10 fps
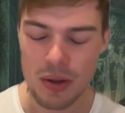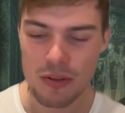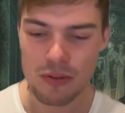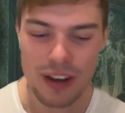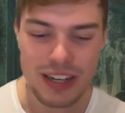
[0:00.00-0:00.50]

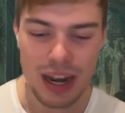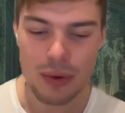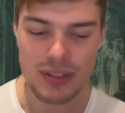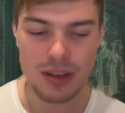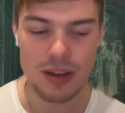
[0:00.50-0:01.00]
finding out
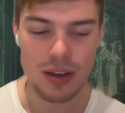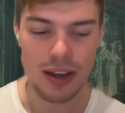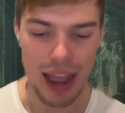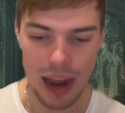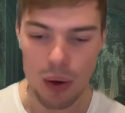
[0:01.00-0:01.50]
it's an
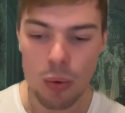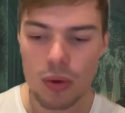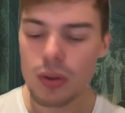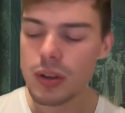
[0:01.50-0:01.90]
owl,